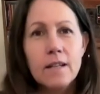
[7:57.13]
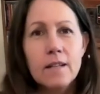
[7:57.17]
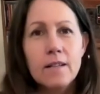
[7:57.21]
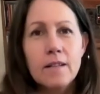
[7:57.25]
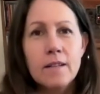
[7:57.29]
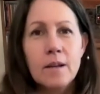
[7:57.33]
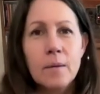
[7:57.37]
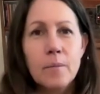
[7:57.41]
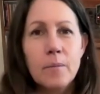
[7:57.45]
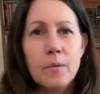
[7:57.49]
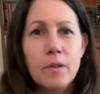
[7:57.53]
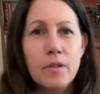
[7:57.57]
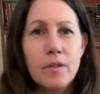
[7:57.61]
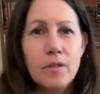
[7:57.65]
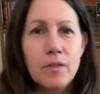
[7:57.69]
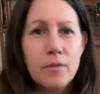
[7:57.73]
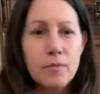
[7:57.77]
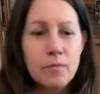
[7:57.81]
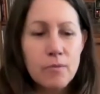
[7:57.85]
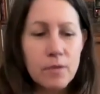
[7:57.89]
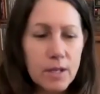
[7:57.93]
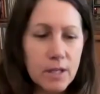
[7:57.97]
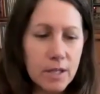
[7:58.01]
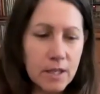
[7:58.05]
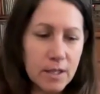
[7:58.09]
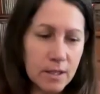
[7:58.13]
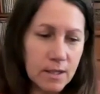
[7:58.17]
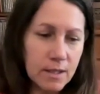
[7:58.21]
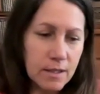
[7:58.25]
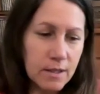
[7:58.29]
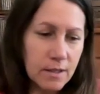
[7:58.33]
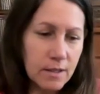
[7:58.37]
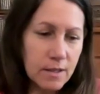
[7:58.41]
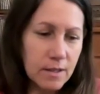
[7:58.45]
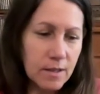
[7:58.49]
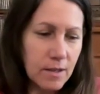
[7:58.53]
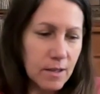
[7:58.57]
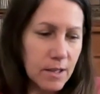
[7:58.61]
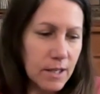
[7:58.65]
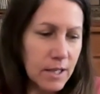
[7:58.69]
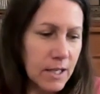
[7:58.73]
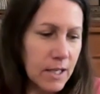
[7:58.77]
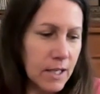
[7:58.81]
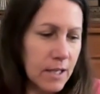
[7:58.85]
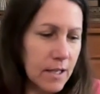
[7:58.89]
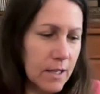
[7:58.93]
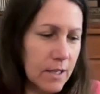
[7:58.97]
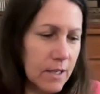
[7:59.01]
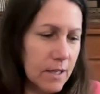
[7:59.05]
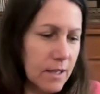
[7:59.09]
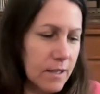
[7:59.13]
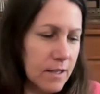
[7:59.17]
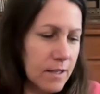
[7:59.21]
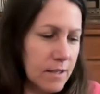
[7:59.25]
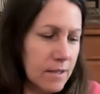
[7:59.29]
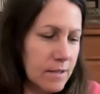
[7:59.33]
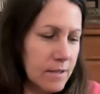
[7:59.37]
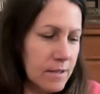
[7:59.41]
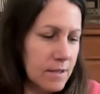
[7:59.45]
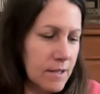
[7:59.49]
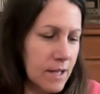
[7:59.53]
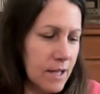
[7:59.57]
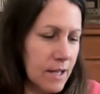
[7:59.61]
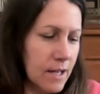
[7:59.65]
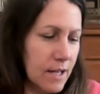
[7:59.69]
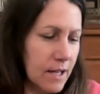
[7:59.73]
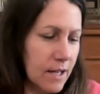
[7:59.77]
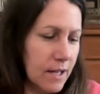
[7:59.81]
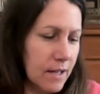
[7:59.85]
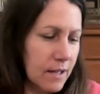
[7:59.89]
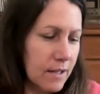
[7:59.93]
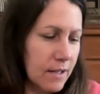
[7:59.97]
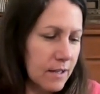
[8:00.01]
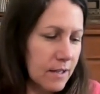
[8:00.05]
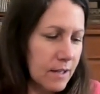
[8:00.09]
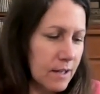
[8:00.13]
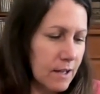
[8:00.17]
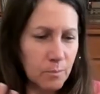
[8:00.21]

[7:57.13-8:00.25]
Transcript: Number 3 is that